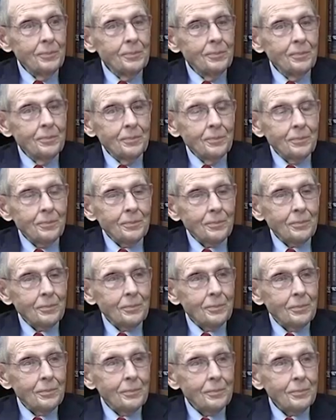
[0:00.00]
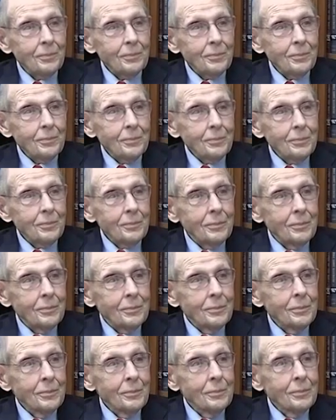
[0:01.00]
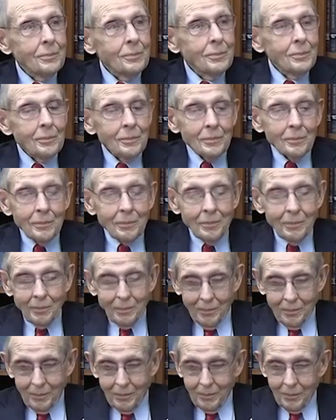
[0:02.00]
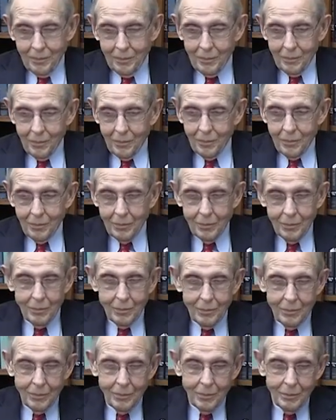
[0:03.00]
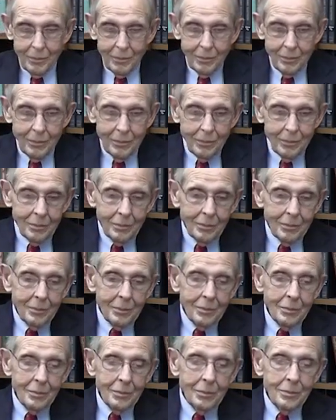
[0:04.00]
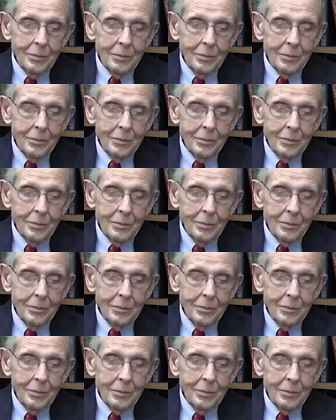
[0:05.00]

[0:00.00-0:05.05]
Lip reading: (not speaking)